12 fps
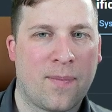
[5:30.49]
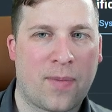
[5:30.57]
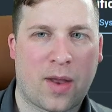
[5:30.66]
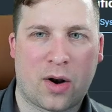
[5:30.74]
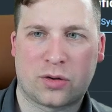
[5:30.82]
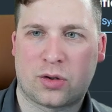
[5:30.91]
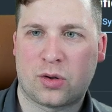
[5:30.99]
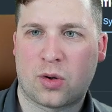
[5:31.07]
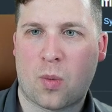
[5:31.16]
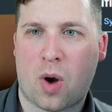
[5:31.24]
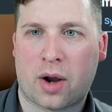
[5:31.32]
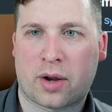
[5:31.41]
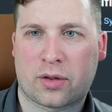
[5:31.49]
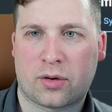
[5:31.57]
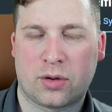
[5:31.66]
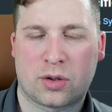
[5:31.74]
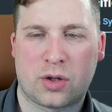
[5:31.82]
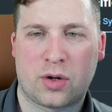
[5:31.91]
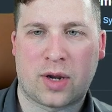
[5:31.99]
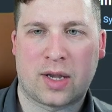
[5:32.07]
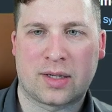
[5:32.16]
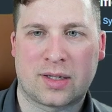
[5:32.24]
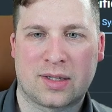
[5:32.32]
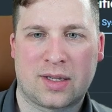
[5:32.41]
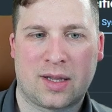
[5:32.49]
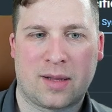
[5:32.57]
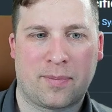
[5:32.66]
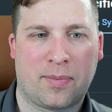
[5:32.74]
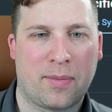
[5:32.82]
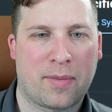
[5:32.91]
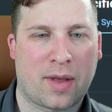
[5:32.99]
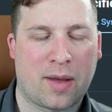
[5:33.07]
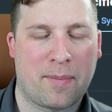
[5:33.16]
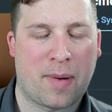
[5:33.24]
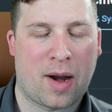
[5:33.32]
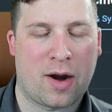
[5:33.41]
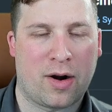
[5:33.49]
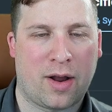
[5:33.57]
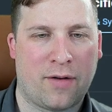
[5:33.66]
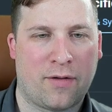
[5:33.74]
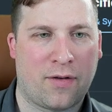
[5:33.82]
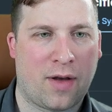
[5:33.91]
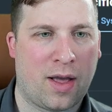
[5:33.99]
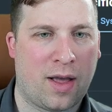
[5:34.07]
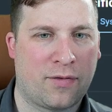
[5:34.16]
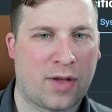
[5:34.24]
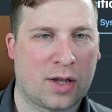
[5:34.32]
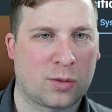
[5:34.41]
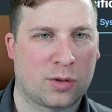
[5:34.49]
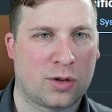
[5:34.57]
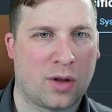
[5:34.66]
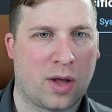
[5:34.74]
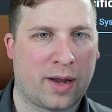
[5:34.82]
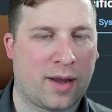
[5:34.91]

and I'll do the walkthrough so you guys can see them compared if that's what you like.